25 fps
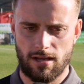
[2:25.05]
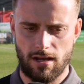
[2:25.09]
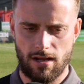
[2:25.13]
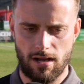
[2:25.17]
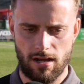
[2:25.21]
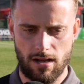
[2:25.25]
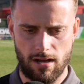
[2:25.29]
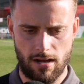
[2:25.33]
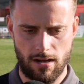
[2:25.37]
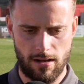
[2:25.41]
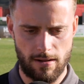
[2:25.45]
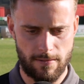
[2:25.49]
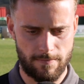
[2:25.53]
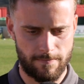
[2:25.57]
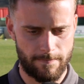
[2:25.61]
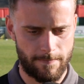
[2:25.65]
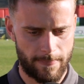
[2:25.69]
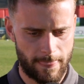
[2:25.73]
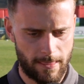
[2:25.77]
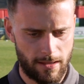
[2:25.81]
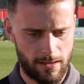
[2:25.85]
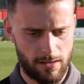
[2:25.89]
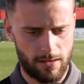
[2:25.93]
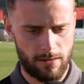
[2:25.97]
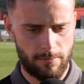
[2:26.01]

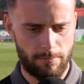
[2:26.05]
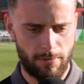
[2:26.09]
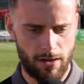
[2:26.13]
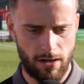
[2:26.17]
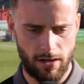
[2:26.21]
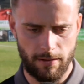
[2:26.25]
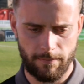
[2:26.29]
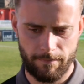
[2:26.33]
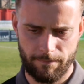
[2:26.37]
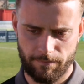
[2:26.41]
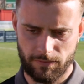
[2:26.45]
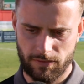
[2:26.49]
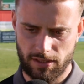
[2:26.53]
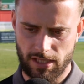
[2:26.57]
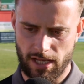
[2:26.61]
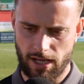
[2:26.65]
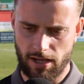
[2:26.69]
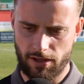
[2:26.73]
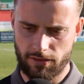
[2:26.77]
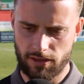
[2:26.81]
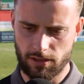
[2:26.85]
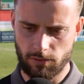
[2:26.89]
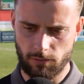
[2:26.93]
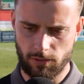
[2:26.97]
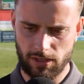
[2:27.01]
But
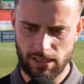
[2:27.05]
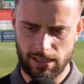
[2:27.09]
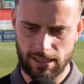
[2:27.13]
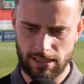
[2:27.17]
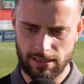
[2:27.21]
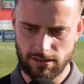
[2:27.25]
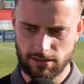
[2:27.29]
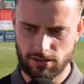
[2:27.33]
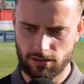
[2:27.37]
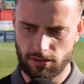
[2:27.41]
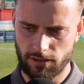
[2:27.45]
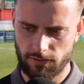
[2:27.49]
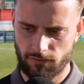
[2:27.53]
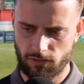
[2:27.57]
yeah, I think we need to,